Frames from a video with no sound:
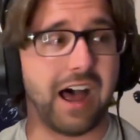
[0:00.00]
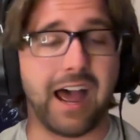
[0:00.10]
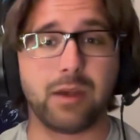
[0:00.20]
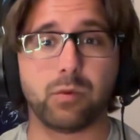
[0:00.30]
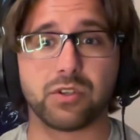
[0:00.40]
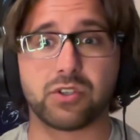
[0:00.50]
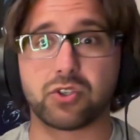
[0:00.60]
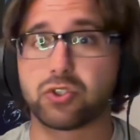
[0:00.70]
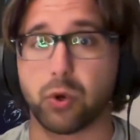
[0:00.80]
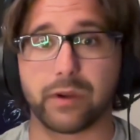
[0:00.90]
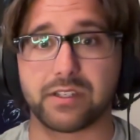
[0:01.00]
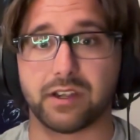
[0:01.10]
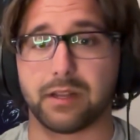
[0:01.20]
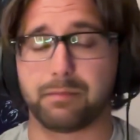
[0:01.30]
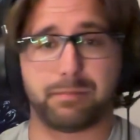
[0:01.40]
I was so
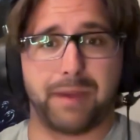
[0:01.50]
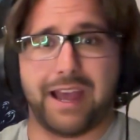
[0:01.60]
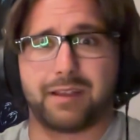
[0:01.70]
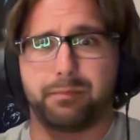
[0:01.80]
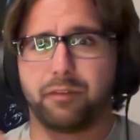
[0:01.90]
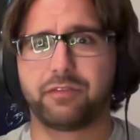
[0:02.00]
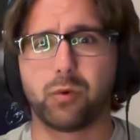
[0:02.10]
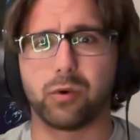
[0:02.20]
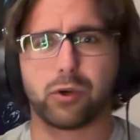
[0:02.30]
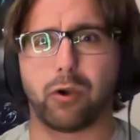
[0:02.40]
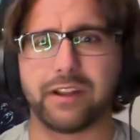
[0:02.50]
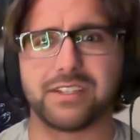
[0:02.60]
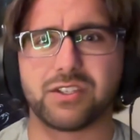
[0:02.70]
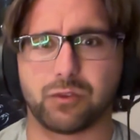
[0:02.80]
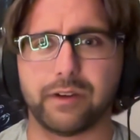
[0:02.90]
excited. Back before
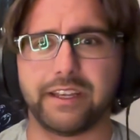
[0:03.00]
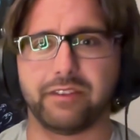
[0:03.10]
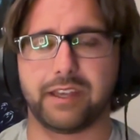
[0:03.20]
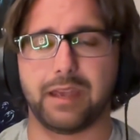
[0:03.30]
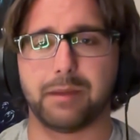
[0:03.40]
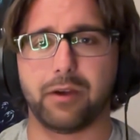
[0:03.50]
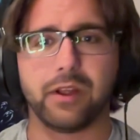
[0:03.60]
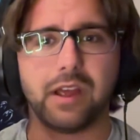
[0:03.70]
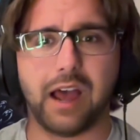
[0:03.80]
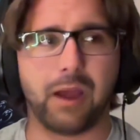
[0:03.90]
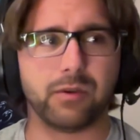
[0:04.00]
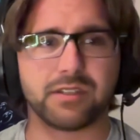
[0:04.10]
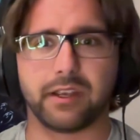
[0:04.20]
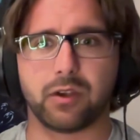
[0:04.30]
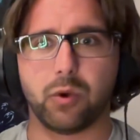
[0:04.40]
Guardians 3 even came out, I was
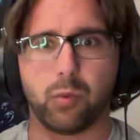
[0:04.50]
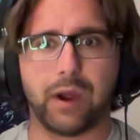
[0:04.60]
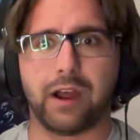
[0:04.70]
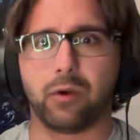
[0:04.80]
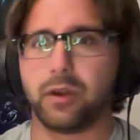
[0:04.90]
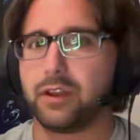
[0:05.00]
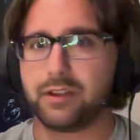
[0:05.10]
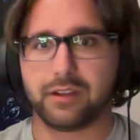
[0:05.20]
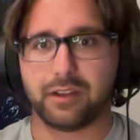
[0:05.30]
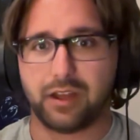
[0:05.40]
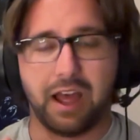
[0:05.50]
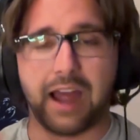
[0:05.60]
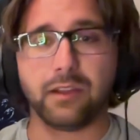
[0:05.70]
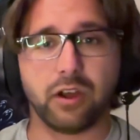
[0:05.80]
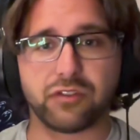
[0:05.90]
like, wow,
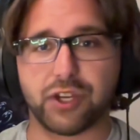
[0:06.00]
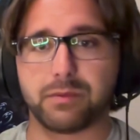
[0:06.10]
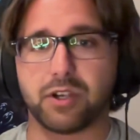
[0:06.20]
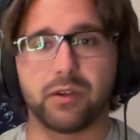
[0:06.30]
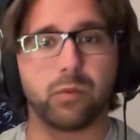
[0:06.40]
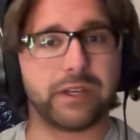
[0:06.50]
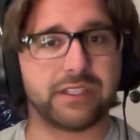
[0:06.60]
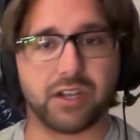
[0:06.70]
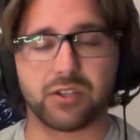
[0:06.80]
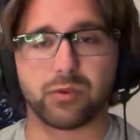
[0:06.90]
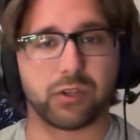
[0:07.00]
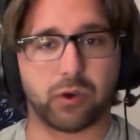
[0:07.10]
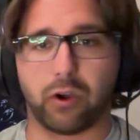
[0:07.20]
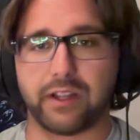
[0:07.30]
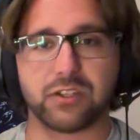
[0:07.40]
I love James Gunn and what he does with the
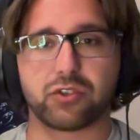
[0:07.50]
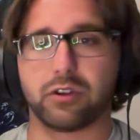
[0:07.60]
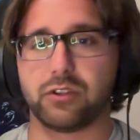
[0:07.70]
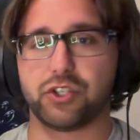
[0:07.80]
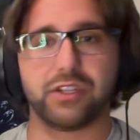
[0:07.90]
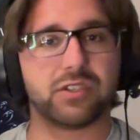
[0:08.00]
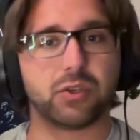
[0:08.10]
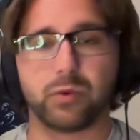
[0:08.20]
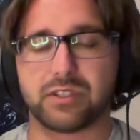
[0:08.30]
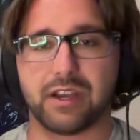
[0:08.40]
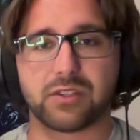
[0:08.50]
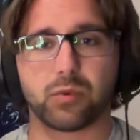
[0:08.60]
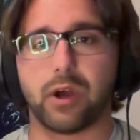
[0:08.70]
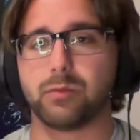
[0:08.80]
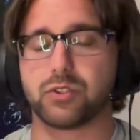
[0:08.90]
Guardians trilogy. Suicide
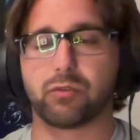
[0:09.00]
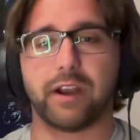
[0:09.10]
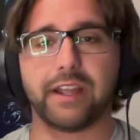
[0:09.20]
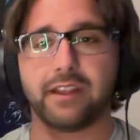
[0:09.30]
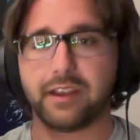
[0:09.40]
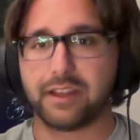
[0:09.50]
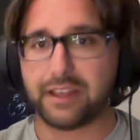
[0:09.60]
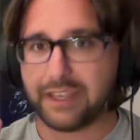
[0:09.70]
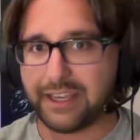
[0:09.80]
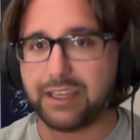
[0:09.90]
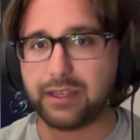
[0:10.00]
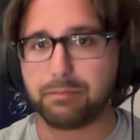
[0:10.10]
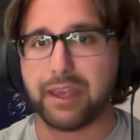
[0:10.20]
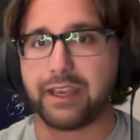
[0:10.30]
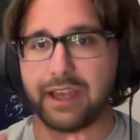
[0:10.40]
Squad was great. He can
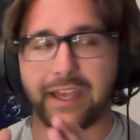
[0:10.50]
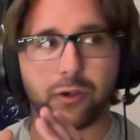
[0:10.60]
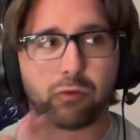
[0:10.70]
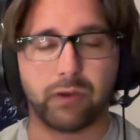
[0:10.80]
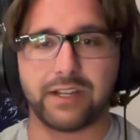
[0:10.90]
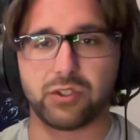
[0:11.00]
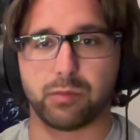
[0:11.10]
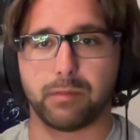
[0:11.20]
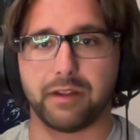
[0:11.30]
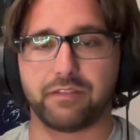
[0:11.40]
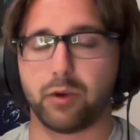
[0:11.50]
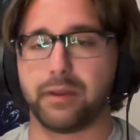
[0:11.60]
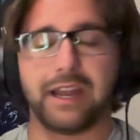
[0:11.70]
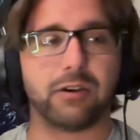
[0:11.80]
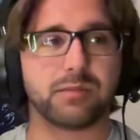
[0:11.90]
make a great Superman film,
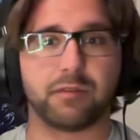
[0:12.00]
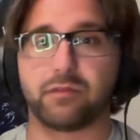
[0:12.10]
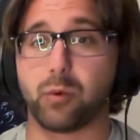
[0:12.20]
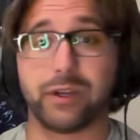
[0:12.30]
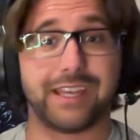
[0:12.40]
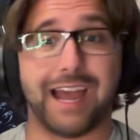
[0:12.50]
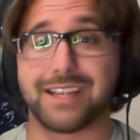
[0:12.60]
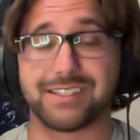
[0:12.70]
and that was before he casted